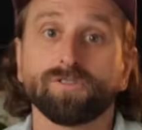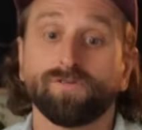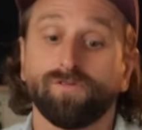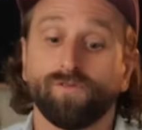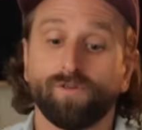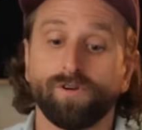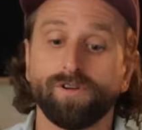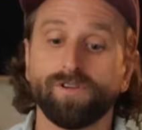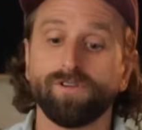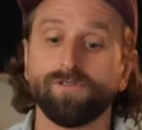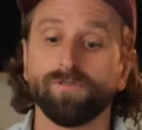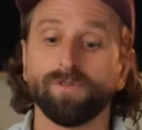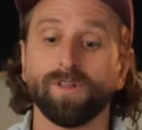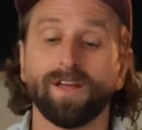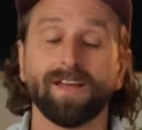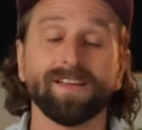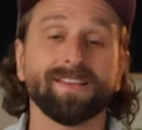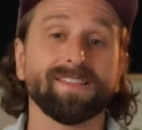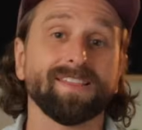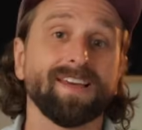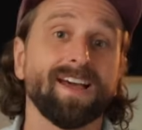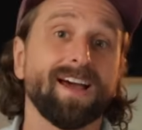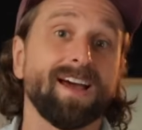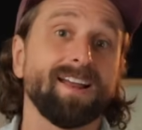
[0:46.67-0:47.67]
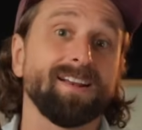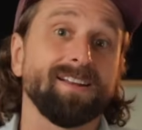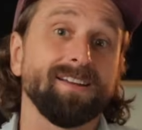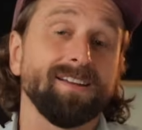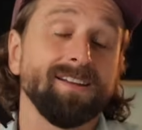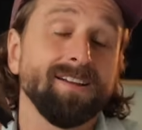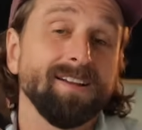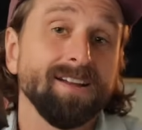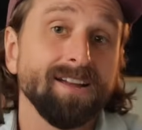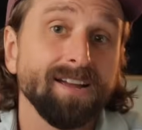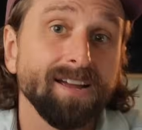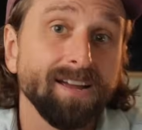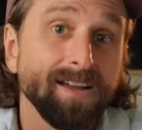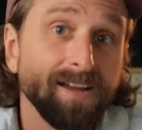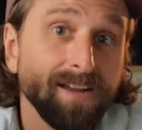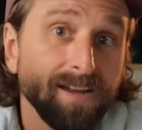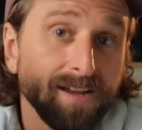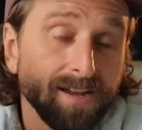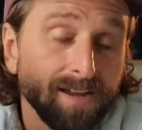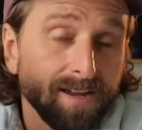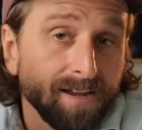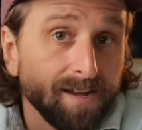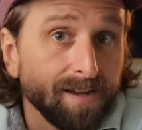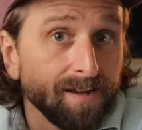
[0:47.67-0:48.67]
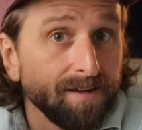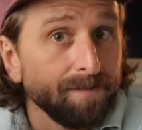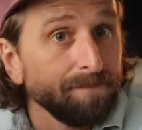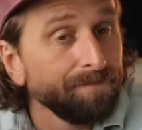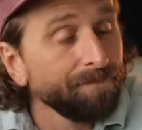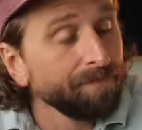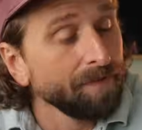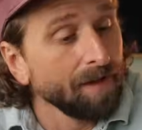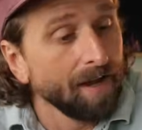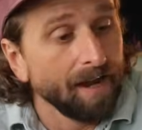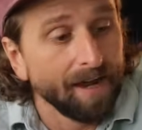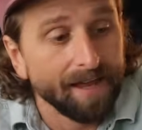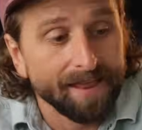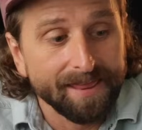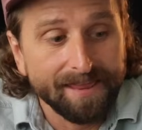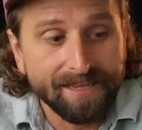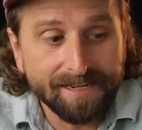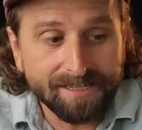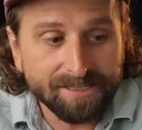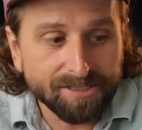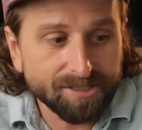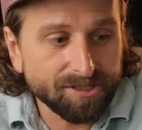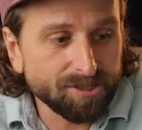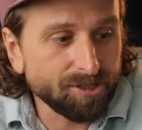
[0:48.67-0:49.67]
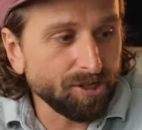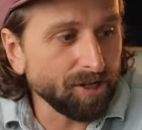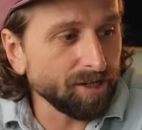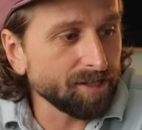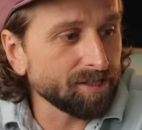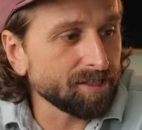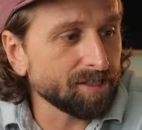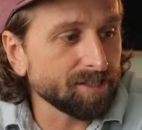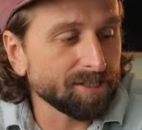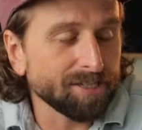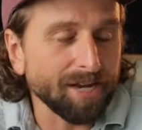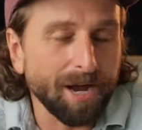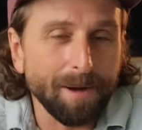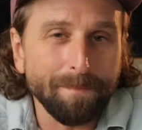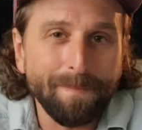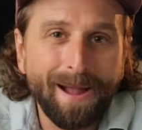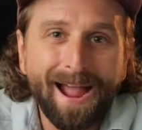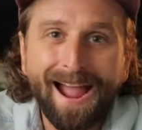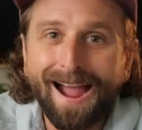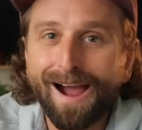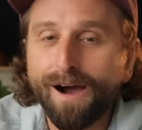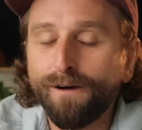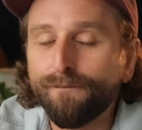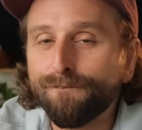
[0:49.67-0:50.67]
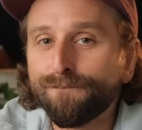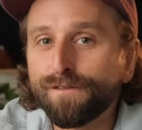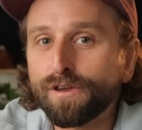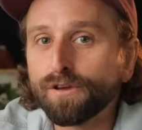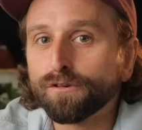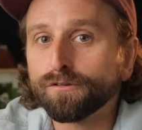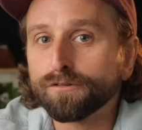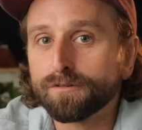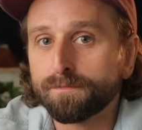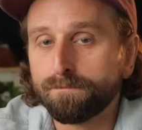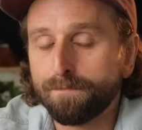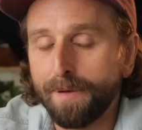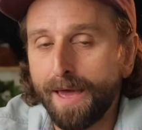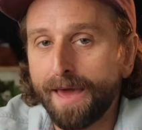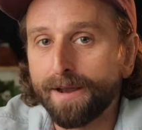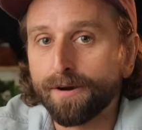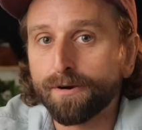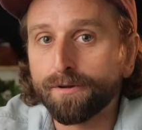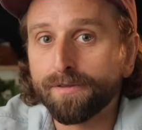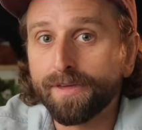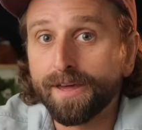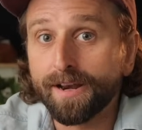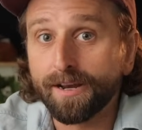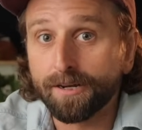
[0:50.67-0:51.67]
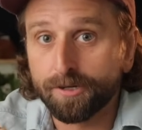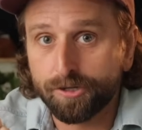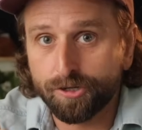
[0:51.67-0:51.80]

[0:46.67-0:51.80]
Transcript: for you like that, this just somehow feels better than it